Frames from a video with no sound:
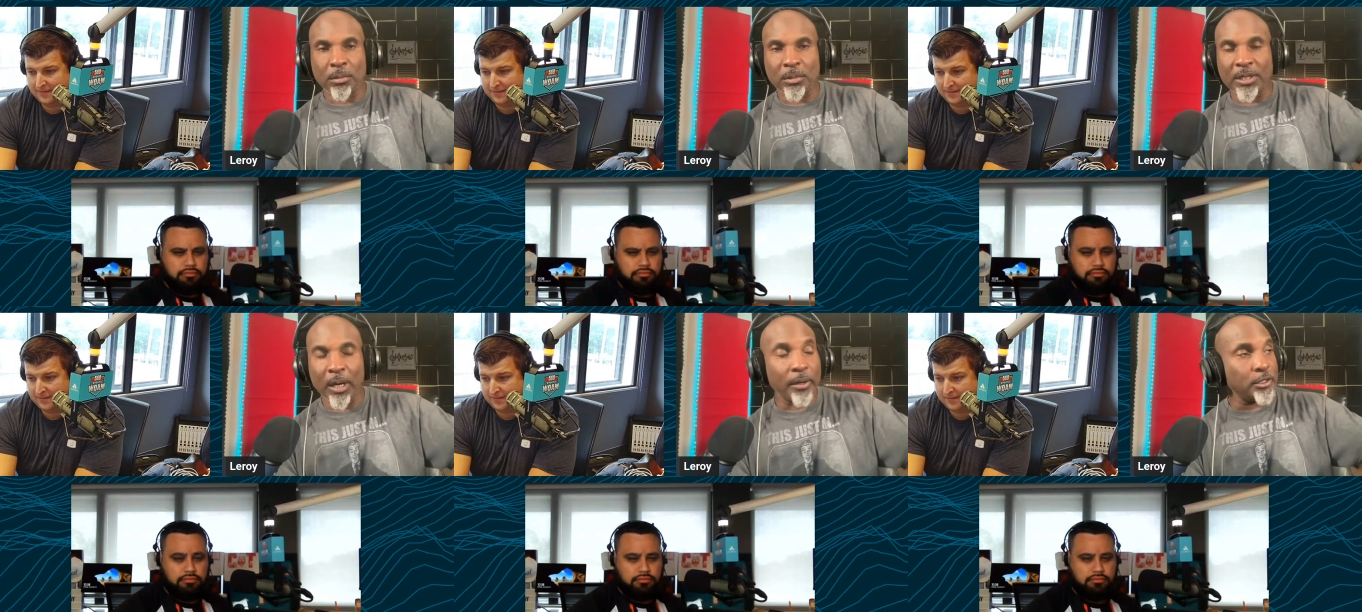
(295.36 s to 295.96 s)

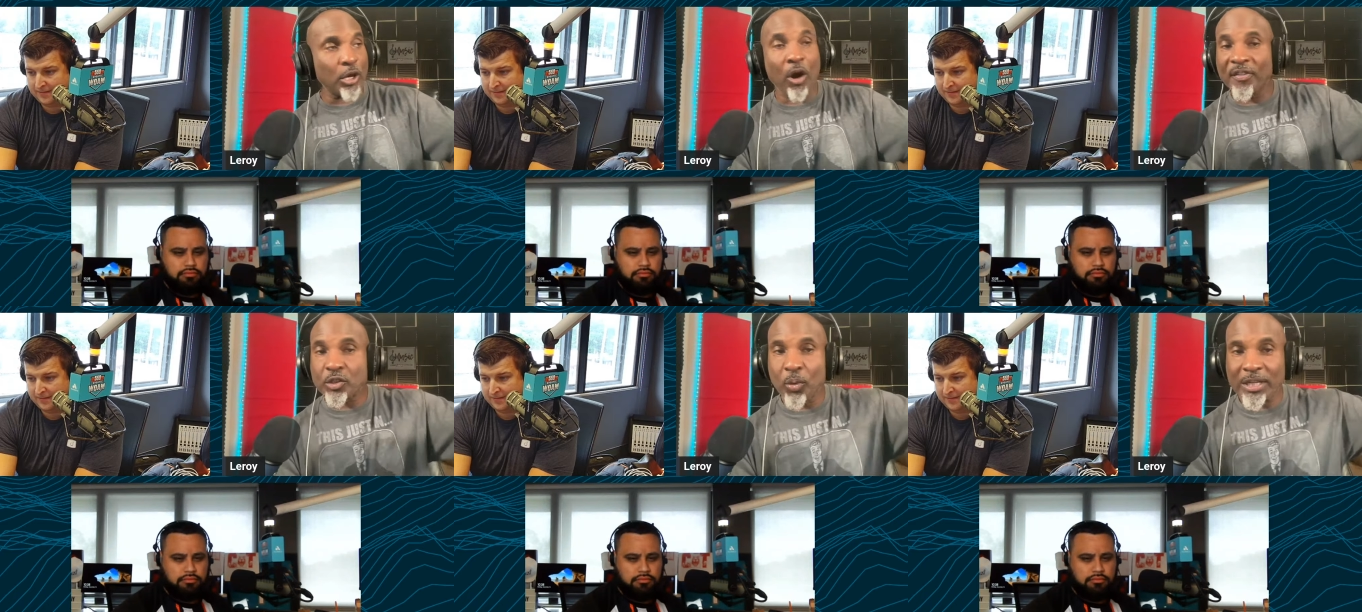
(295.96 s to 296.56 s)
Speaker 1: the uh,
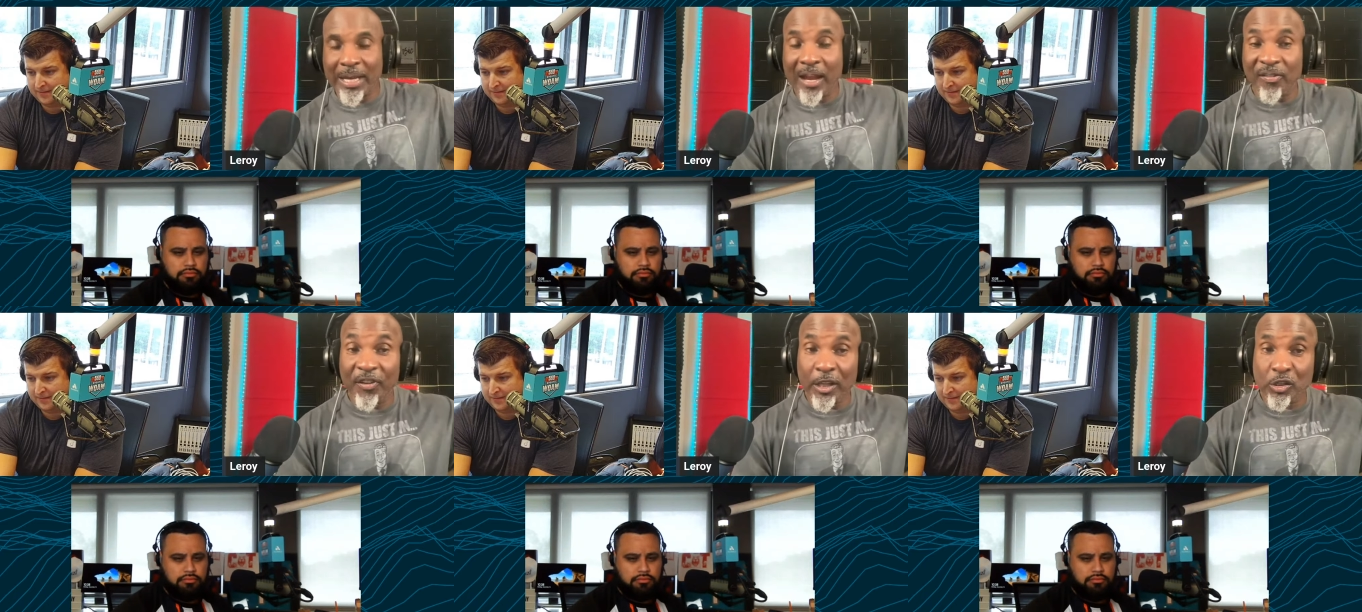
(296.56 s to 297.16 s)
Dolphins went down
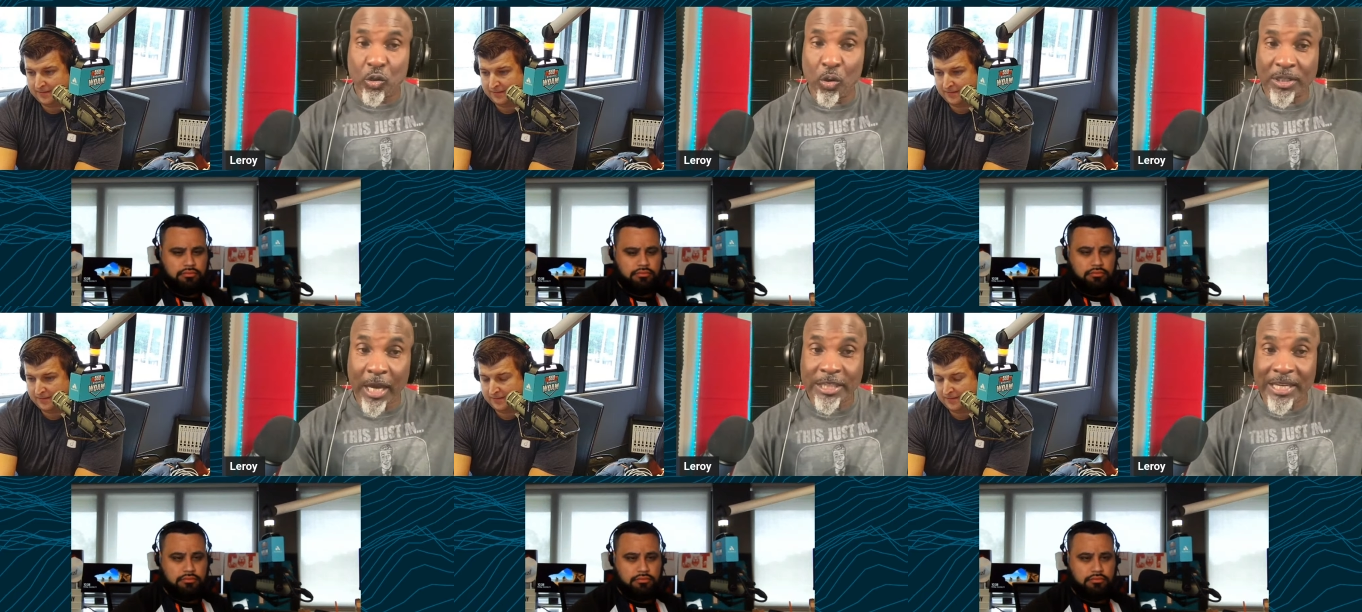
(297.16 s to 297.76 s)
the field and
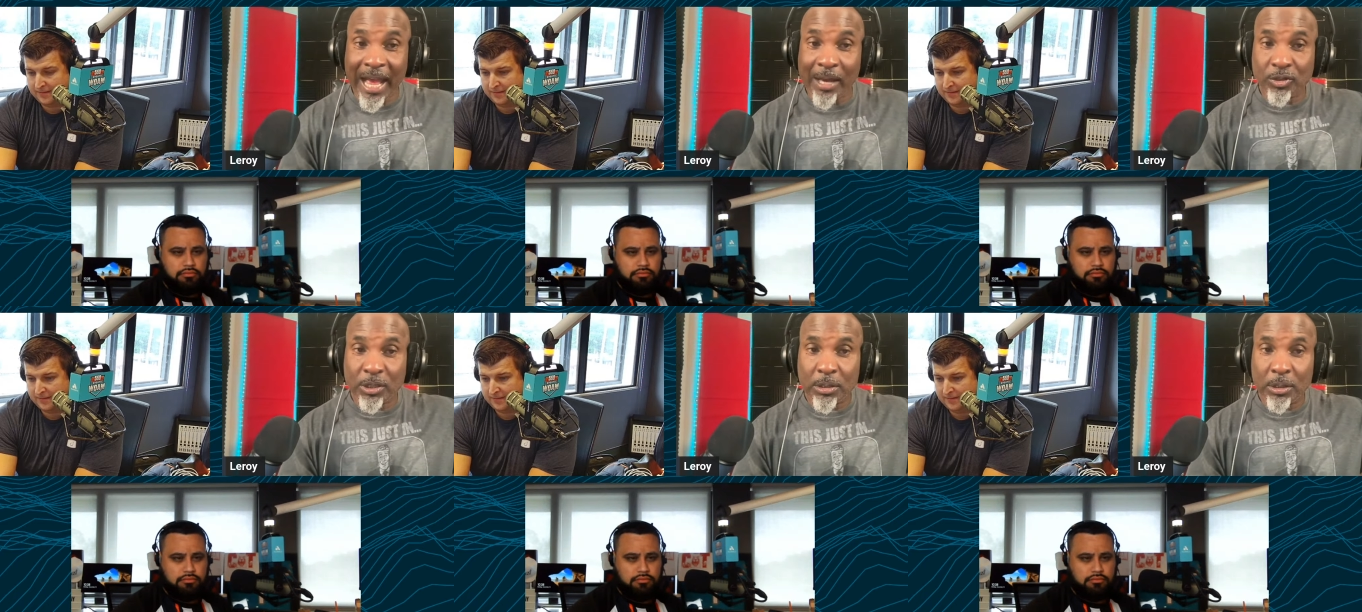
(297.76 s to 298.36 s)
scored
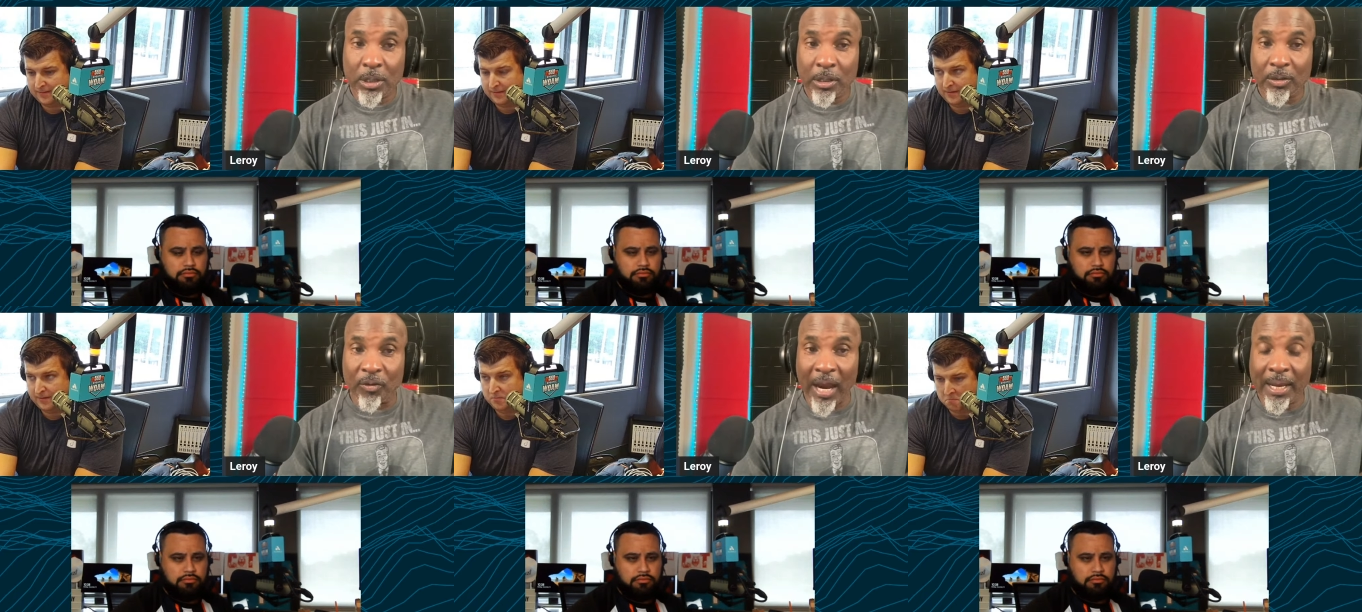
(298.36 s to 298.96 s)
touchdowns,
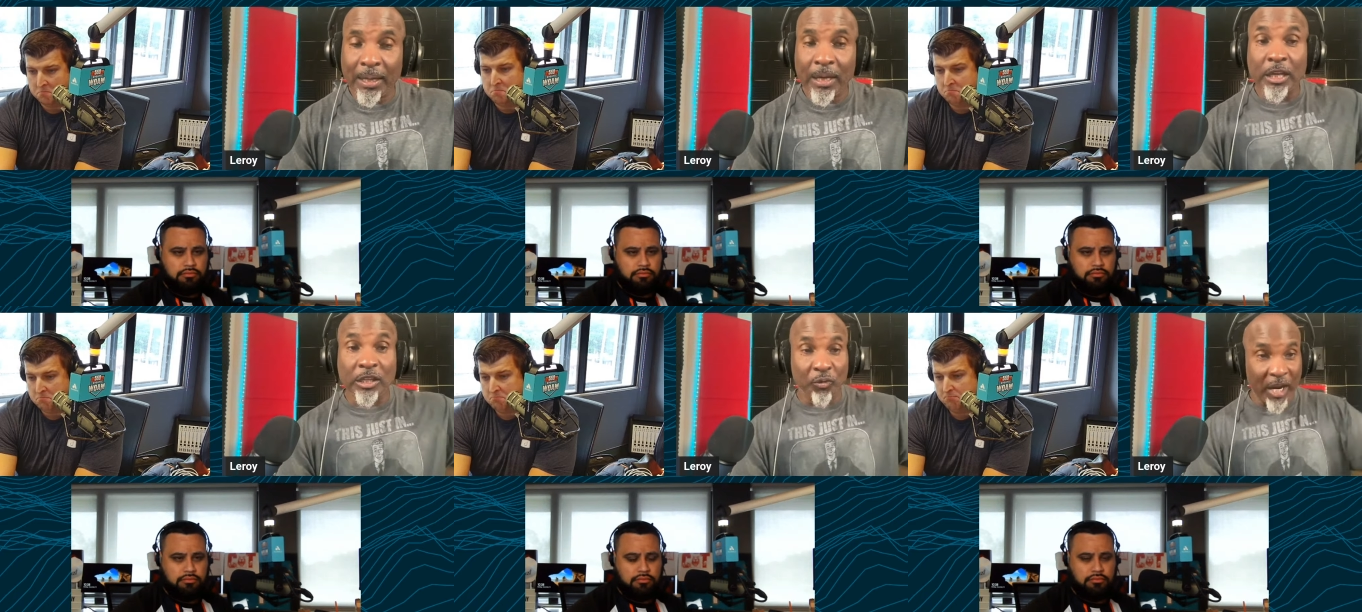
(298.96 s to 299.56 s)
right?
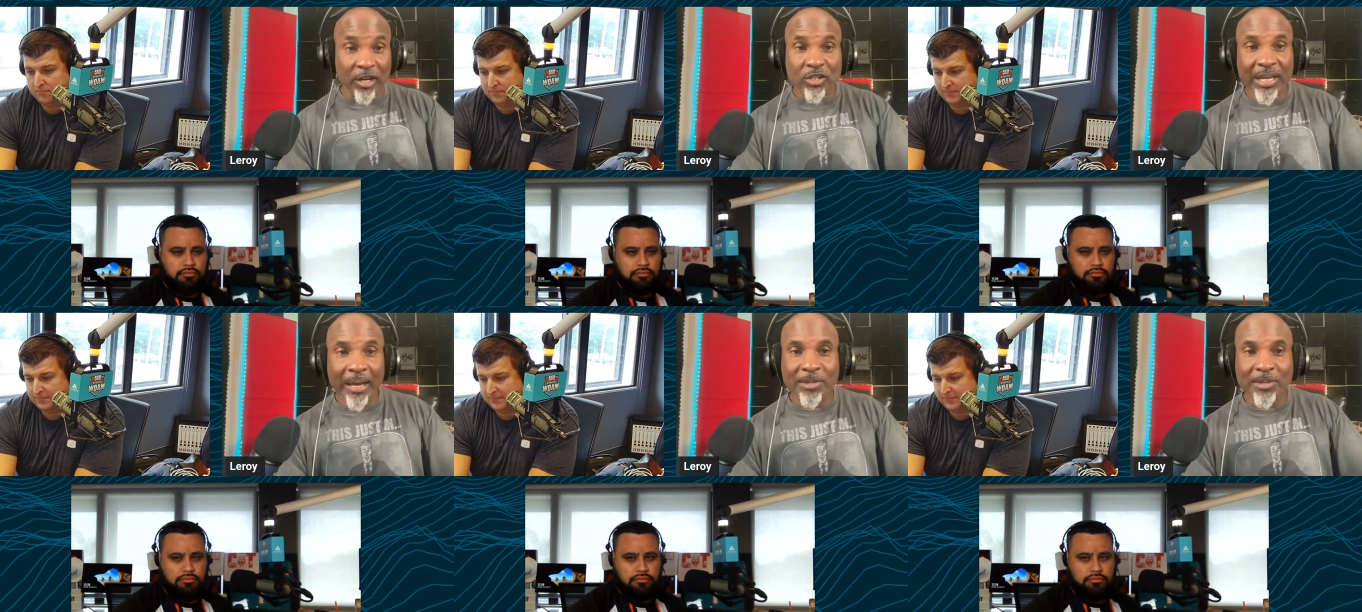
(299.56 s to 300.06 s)
Mm-hmm. The Raiders came